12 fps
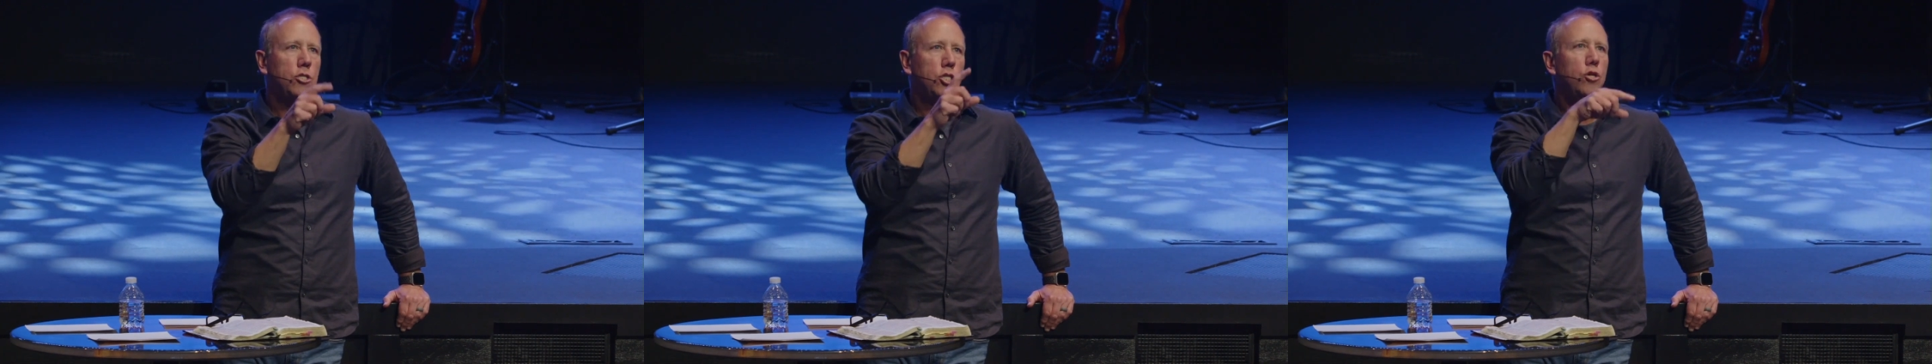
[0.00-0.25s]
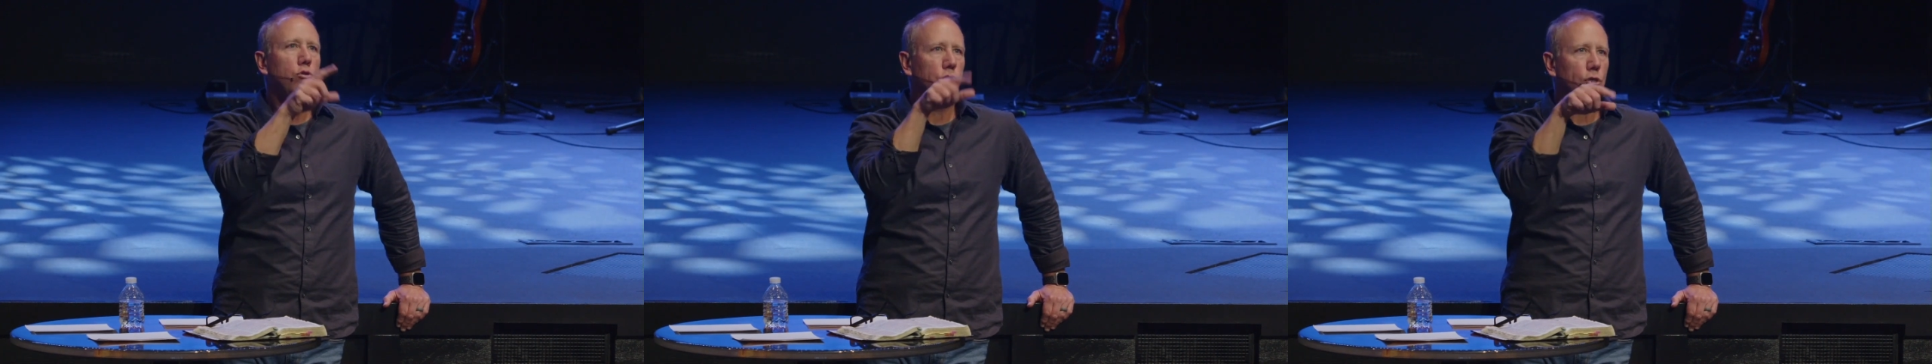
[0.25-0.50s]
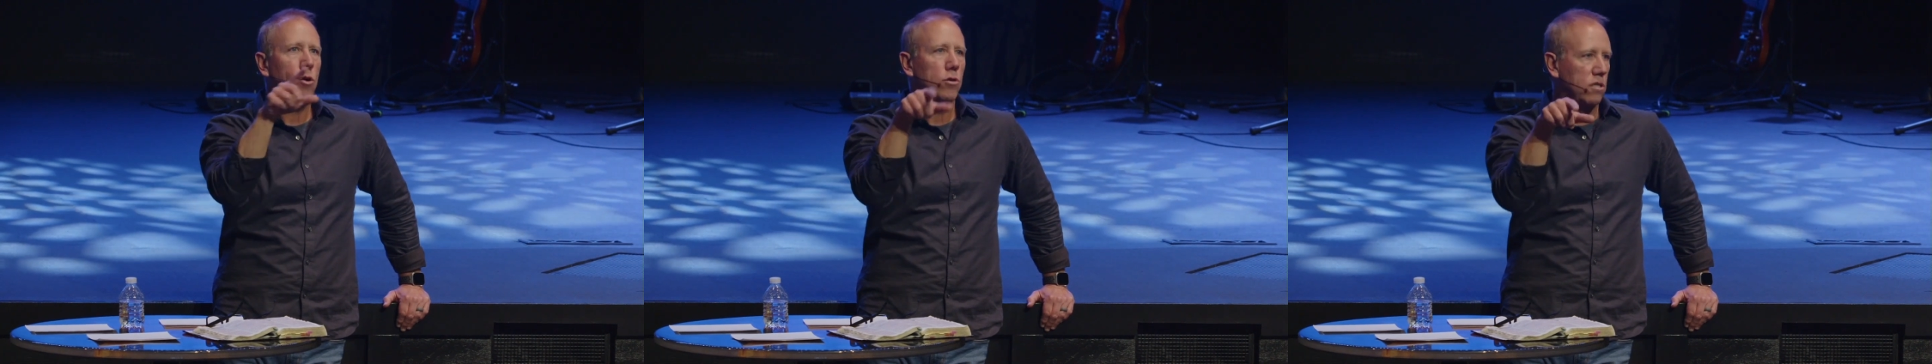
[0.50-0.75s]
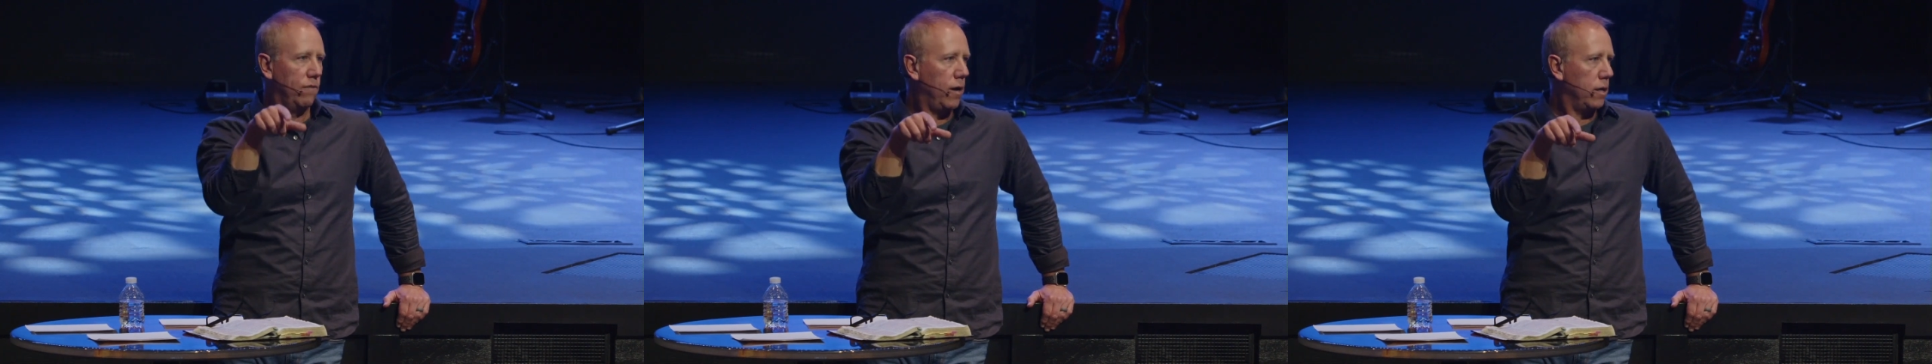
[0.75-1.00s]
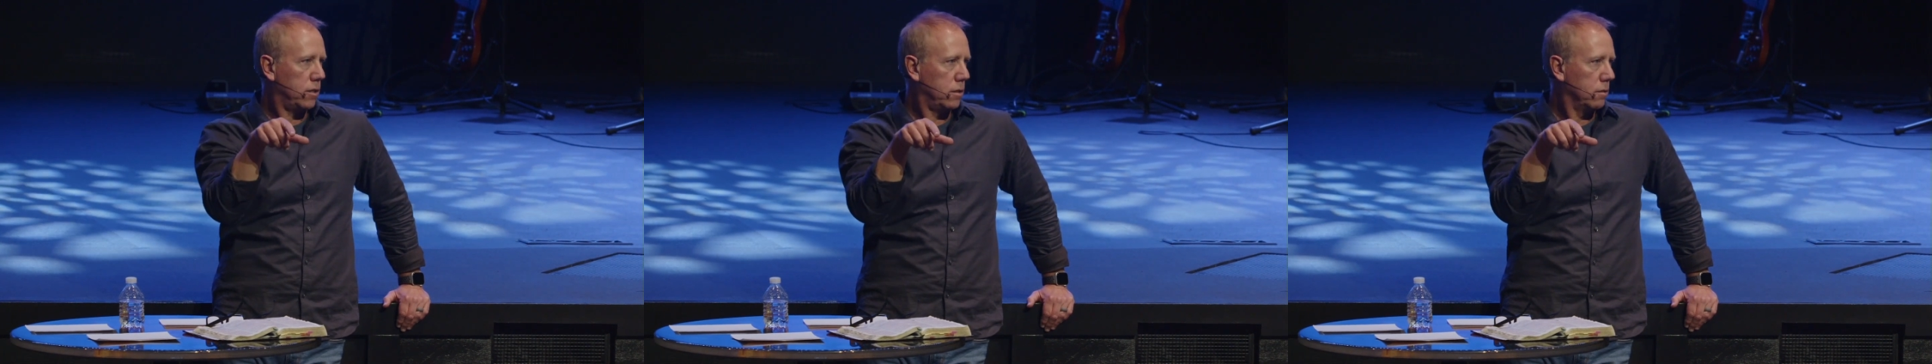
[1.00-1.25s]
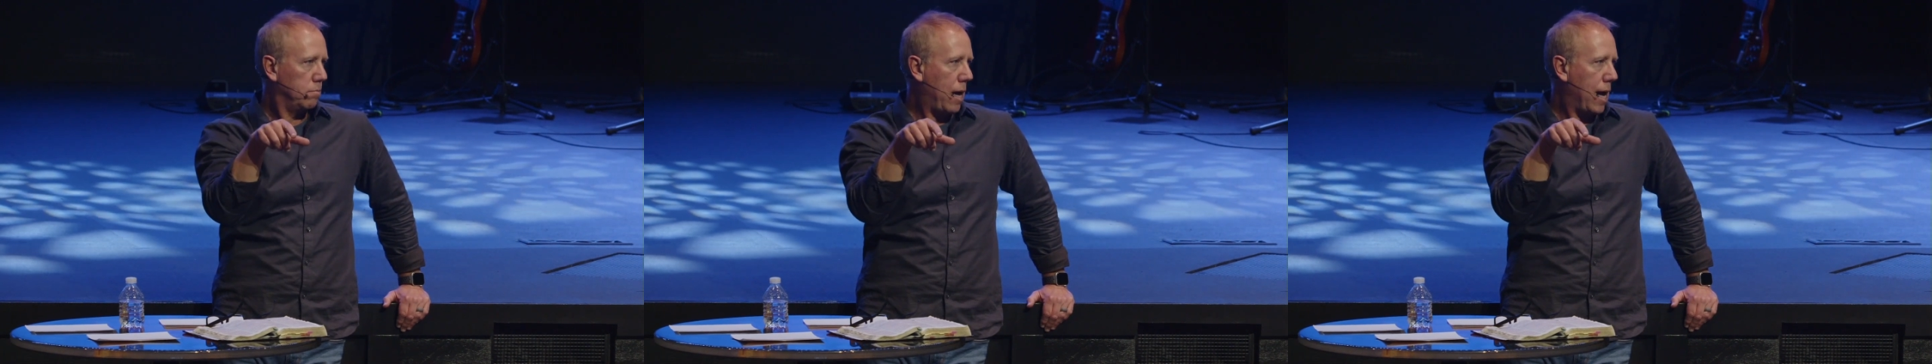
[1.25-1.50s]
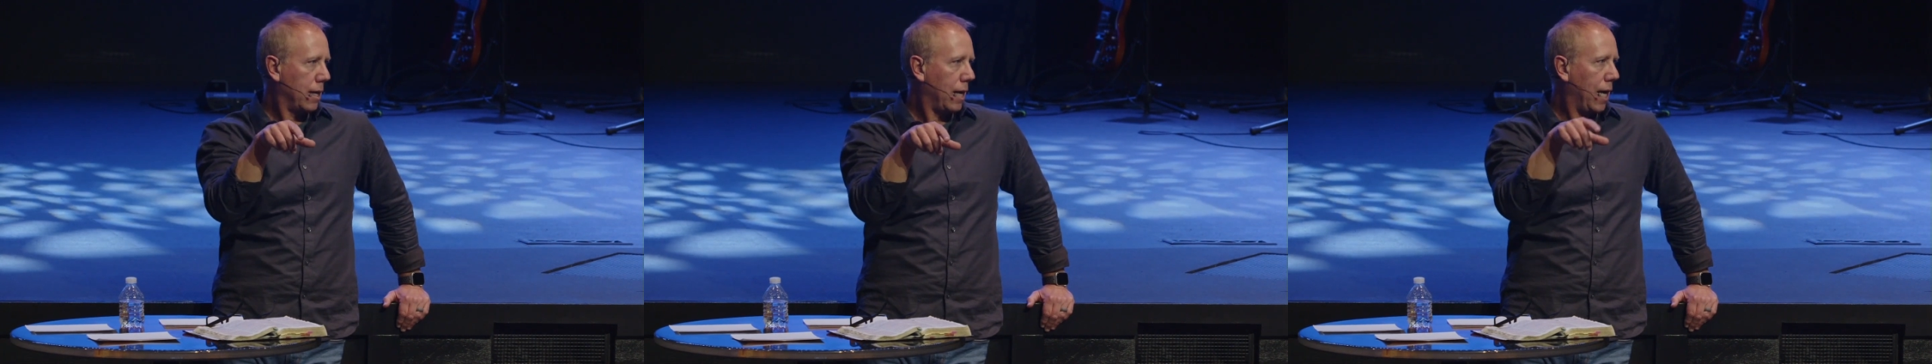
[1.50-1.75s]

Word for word: two thirds of us back.